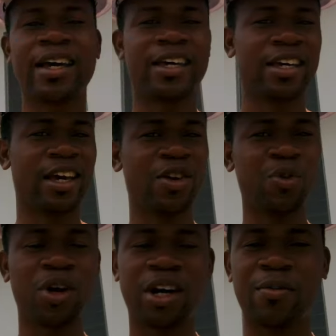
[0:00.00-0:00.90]
hi
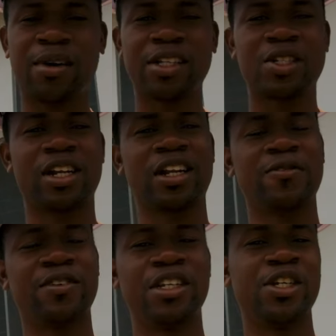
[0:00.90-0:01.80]
and welcome back to
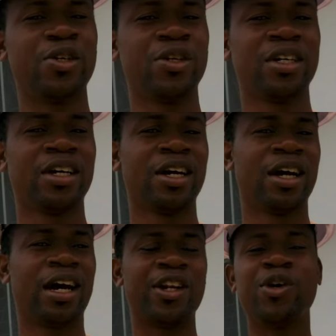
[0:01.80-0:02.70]
another video
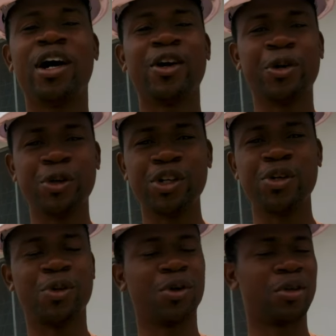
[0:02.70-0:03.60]
i know i owe
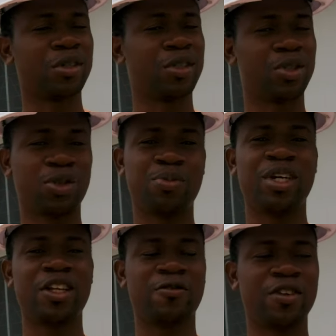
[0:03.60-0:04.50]
you all so
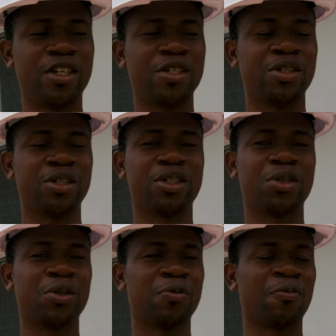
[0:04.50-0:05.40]
many videos
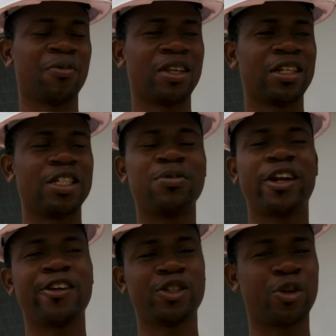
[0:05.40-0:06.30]
so there's been
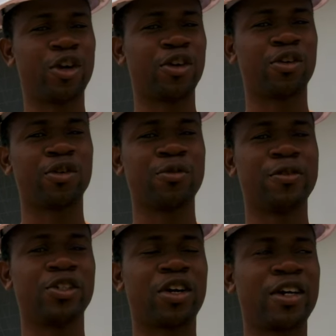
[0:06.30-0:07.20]
a lot going on we've
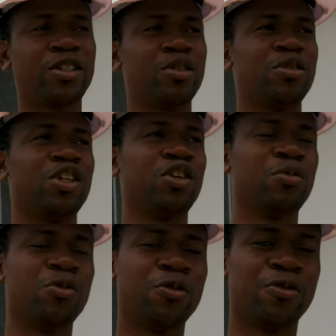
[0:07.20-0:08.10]
been trying to you know
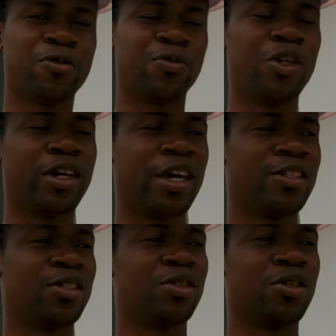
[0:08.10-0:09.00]
move
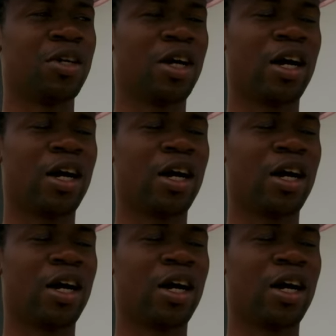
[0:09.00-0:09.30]
relocate to